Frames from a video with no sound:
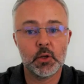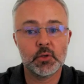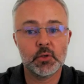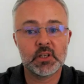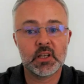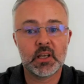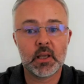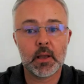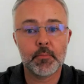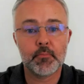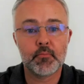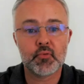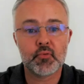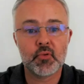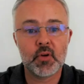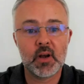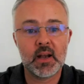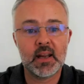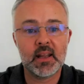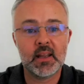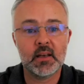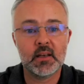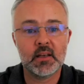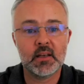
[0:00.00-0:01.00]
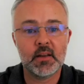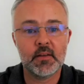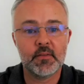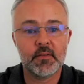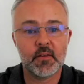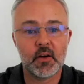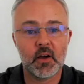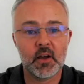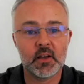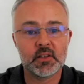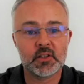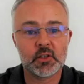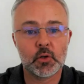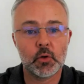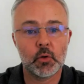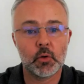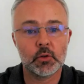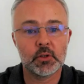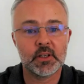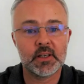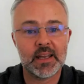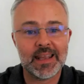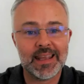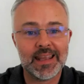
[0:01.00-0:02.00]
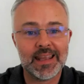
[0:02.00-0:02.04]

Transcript: using a brilliant device called an